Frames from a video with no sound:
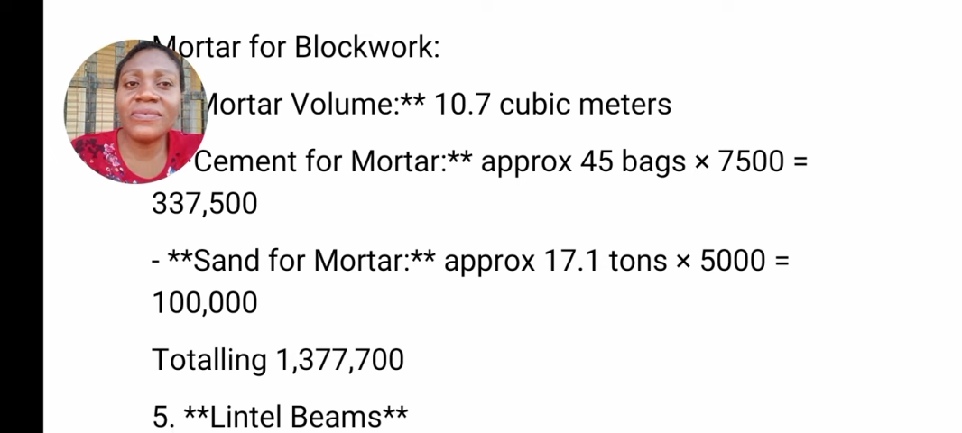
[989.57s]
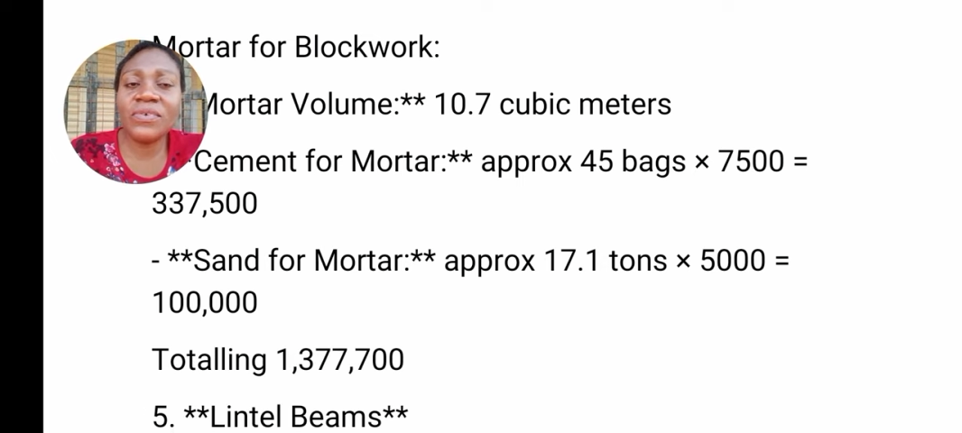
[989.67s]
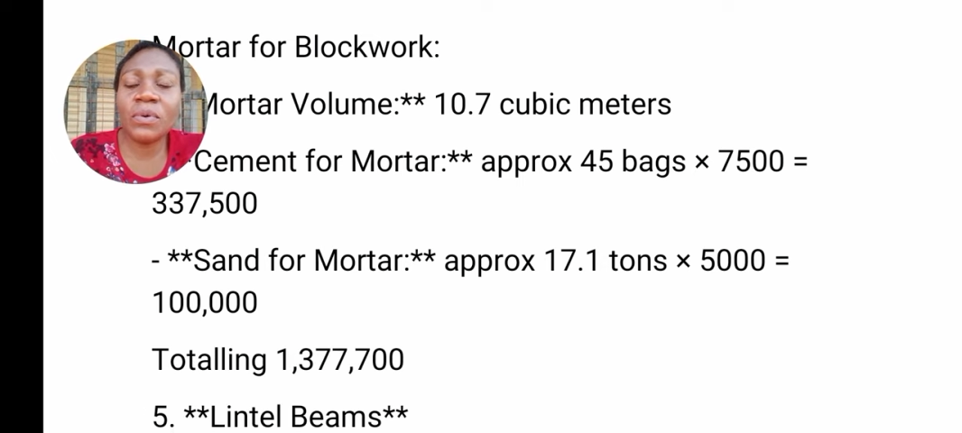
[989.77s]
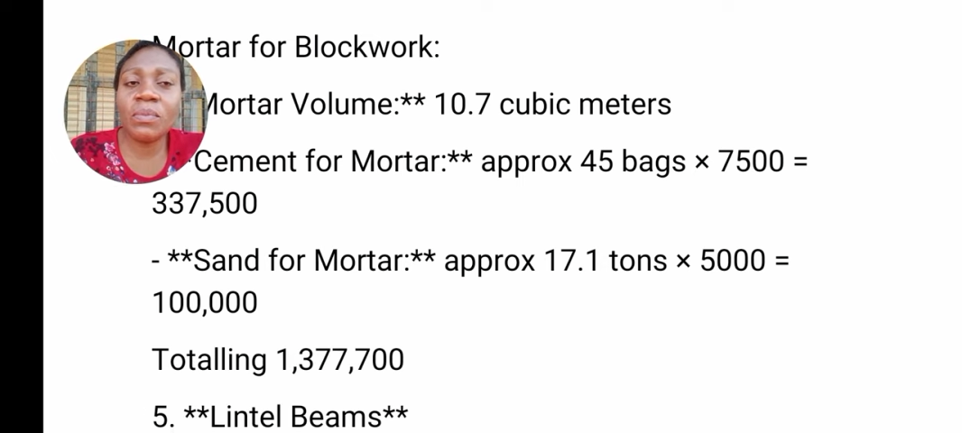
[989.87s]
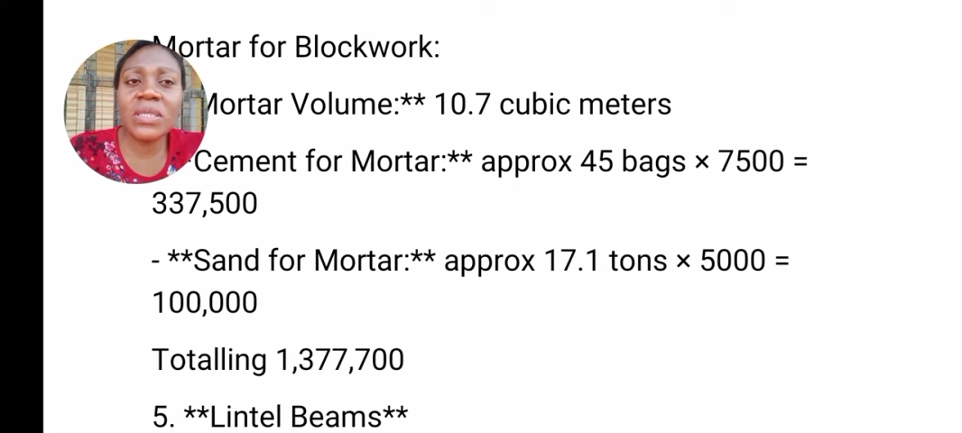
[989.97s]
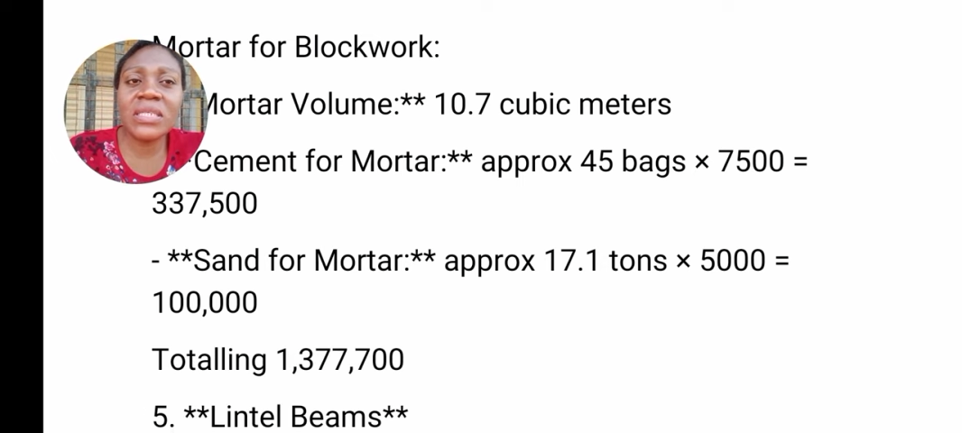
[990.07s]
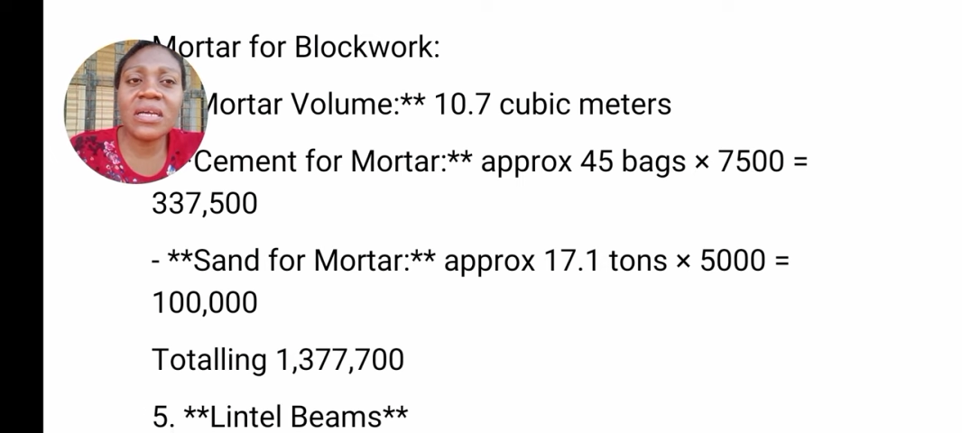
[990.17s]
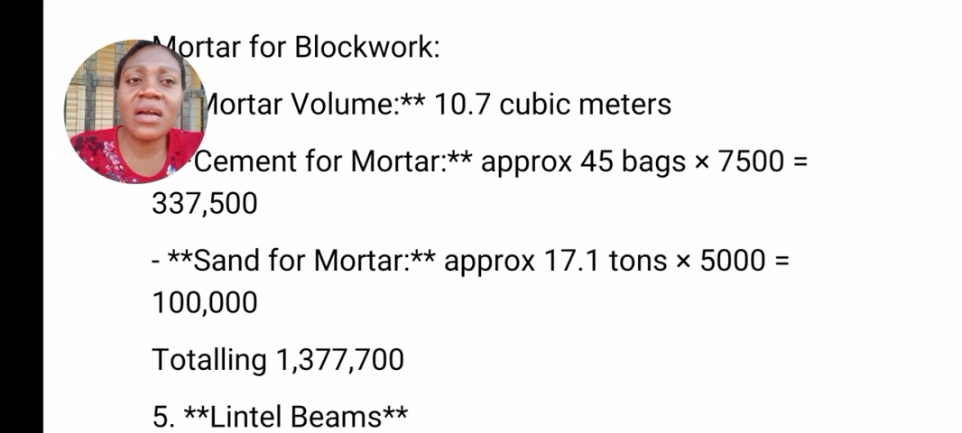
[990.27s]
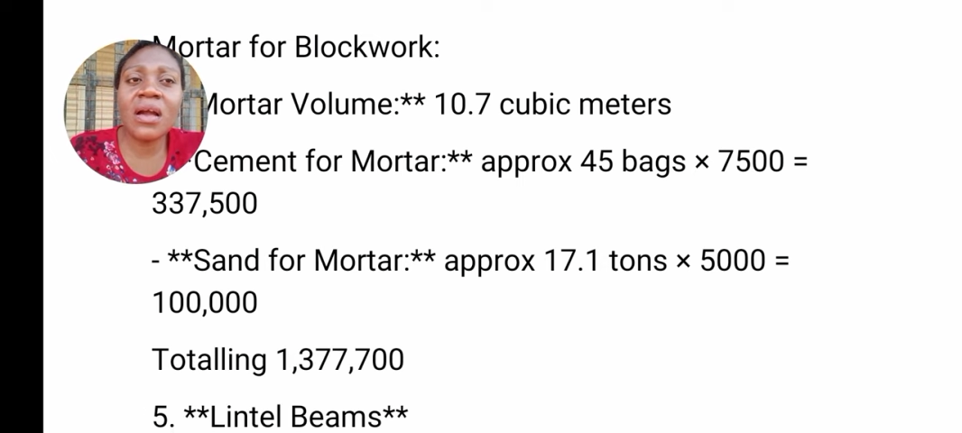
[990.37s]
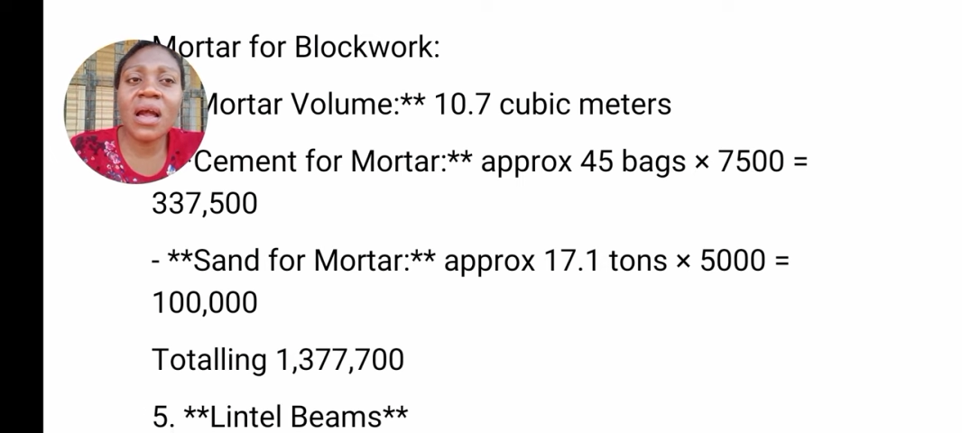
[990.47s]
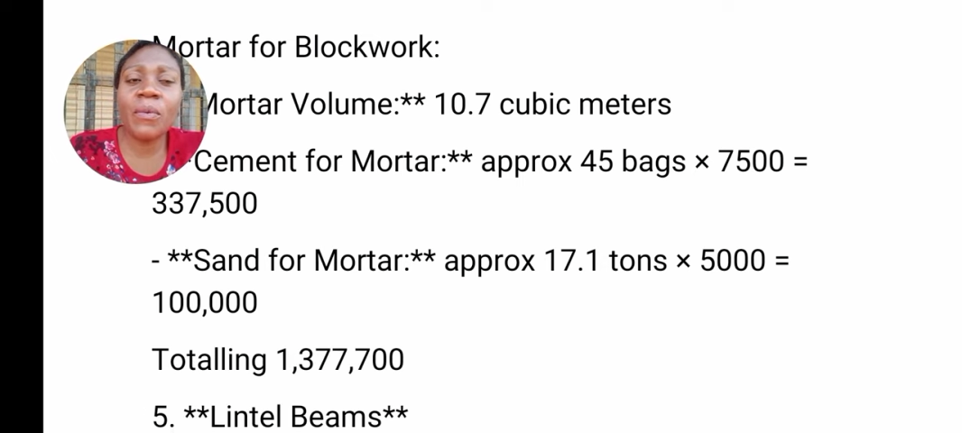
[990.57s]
for mortar